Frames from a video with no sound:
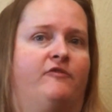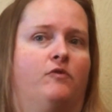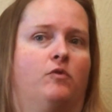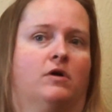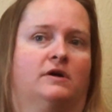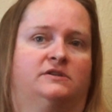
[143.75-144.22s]

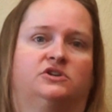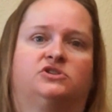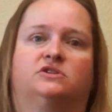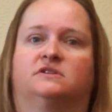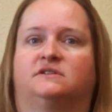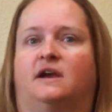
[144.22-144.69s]
for
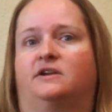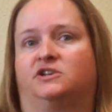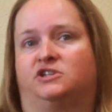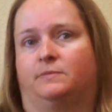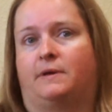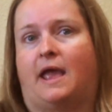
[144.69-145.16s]
additional
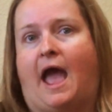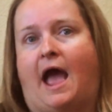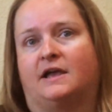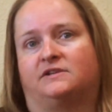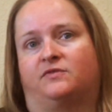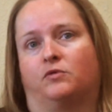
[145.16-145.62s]
signage to be
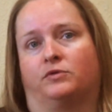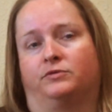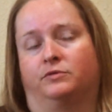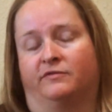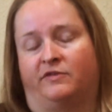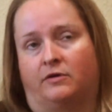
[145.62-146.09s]
asked for
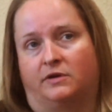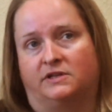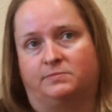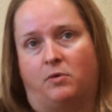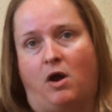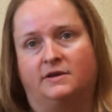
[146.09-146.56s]
through the
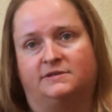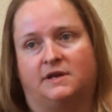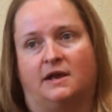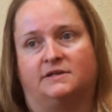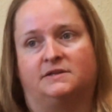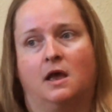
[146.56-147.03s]
variance
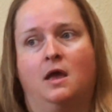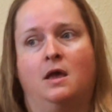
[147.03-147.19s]
process,